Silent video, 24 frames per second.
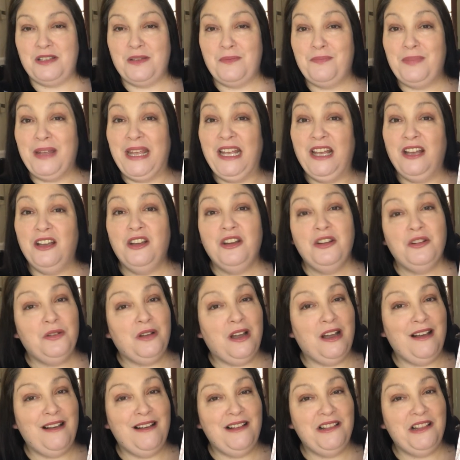I'm being a good
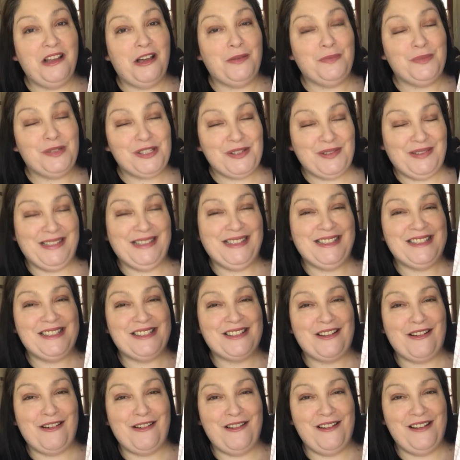girl, I'm doing the
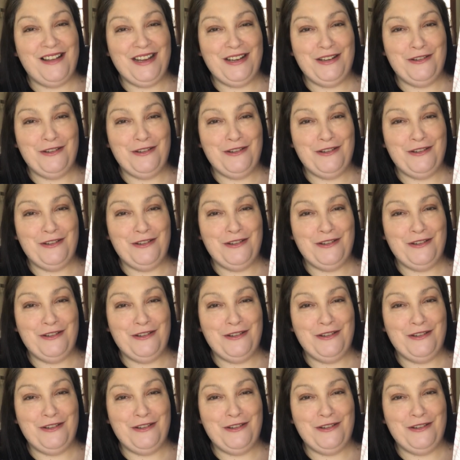sky,